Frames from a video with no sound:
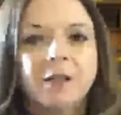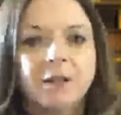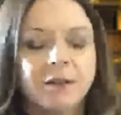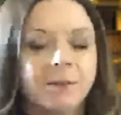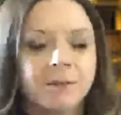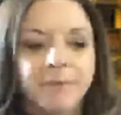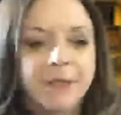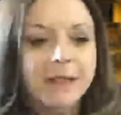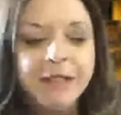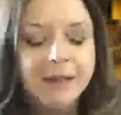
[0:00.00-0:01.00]
or
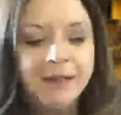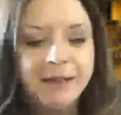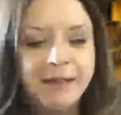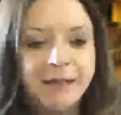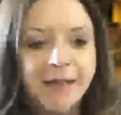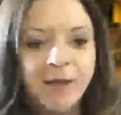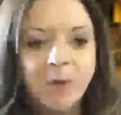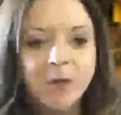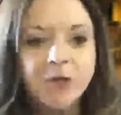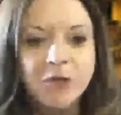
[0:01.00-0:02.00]
anything like
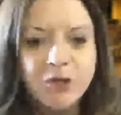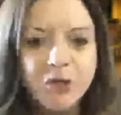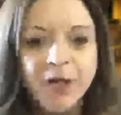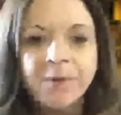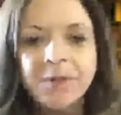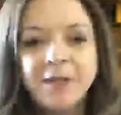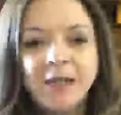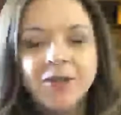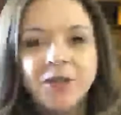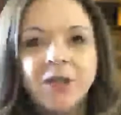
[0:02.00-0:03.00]
that. We just jump
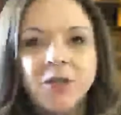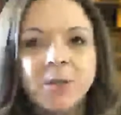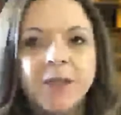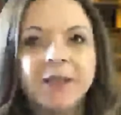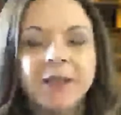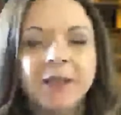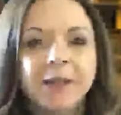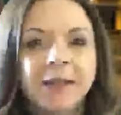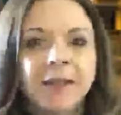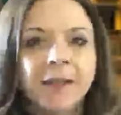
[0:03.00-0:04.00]
to that judgment.
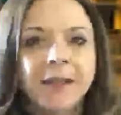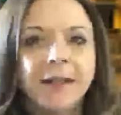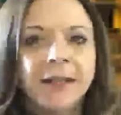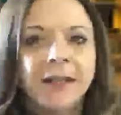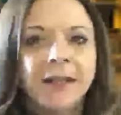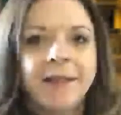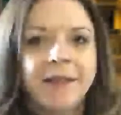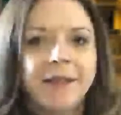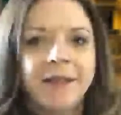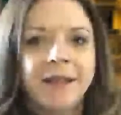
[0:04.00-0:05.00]
And
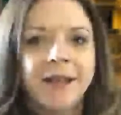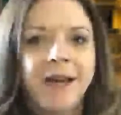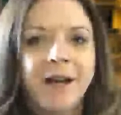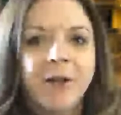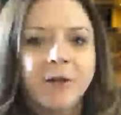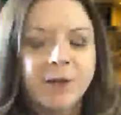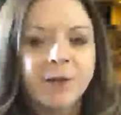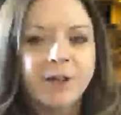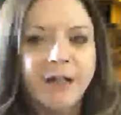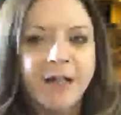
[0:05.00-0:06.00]
I think how
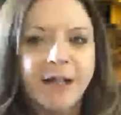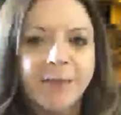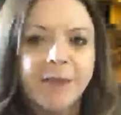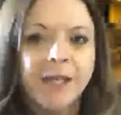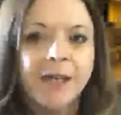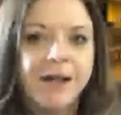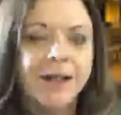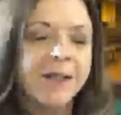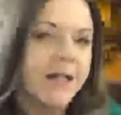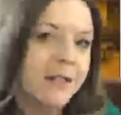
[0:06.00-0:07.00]
grateful I am that
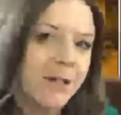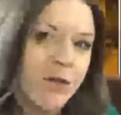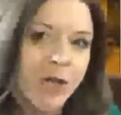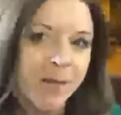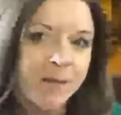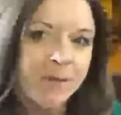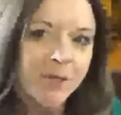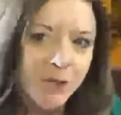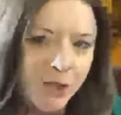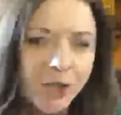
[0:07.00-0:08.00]
God doesn't
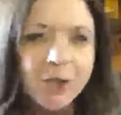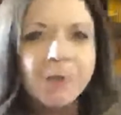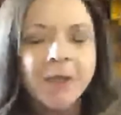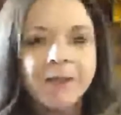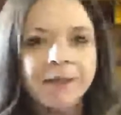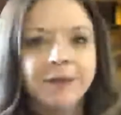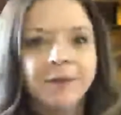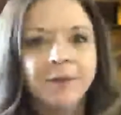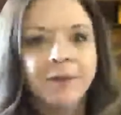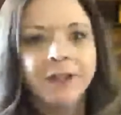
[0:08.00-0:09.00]
jump to judgment
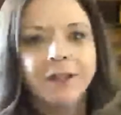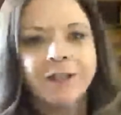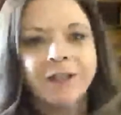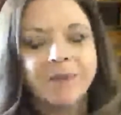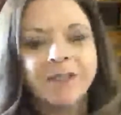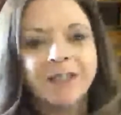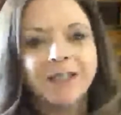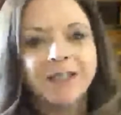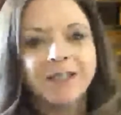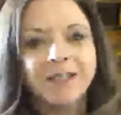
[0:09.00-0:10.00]
when it comes
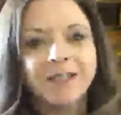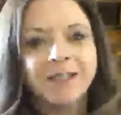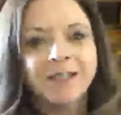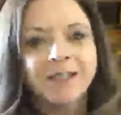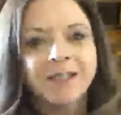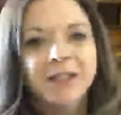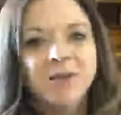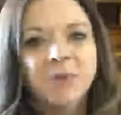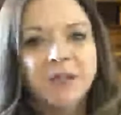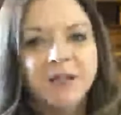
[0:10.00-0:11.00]
to us,
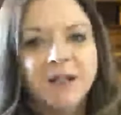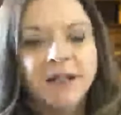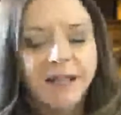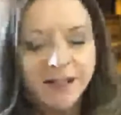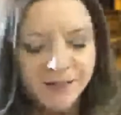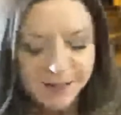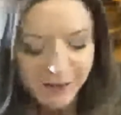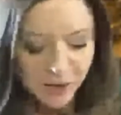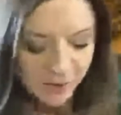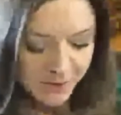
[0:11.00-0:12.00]
but God has
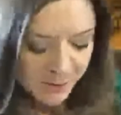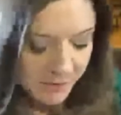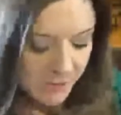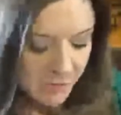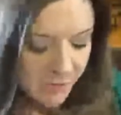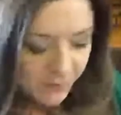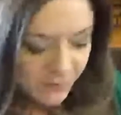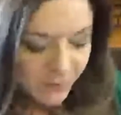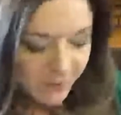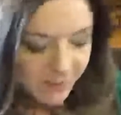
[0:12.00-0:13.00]
such a great mercy
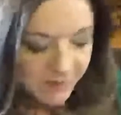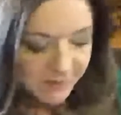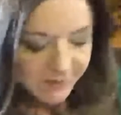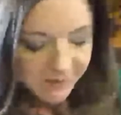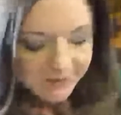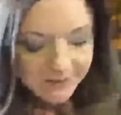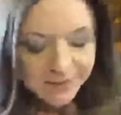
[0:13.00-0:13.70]
for us.